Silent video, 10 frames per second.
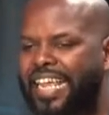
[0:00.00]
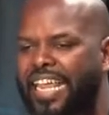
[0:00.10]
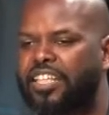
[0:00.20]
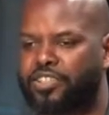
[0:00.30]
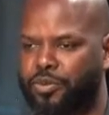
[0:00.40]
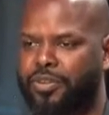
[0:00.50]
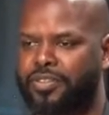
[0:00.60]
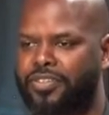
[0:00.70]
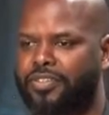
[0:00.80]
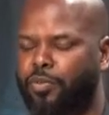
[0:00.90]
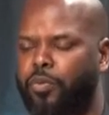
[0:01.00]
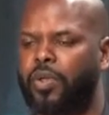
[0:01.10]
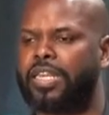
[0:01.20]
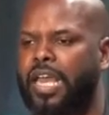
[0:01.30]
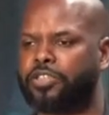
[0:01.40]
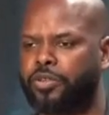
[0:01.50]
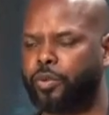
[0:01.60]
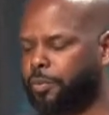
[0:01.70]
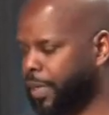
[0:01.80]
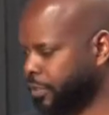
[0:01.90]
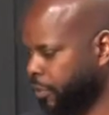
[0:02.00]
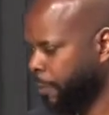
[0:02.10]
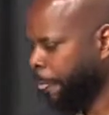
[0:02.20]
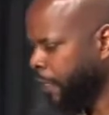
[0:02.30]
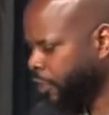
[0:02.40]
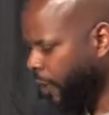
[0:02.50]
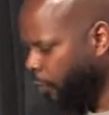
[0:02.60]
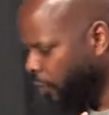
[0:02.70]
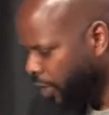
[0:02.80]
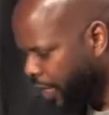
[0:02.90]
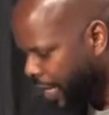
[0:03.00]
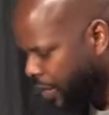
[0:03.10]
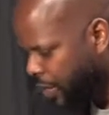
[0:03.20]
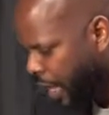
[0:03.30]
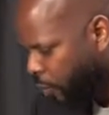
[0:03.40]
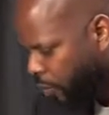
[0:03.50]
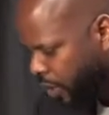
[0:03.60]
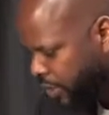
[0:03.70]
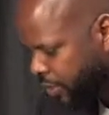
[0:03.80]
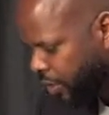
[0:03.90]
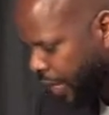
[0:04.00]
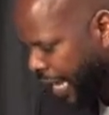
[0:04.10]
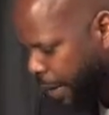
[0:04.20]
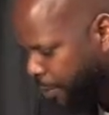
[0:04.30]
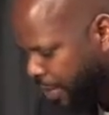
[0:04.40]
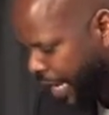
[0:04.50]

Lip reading: dangerous when we naturally rebel. So I want us to hammer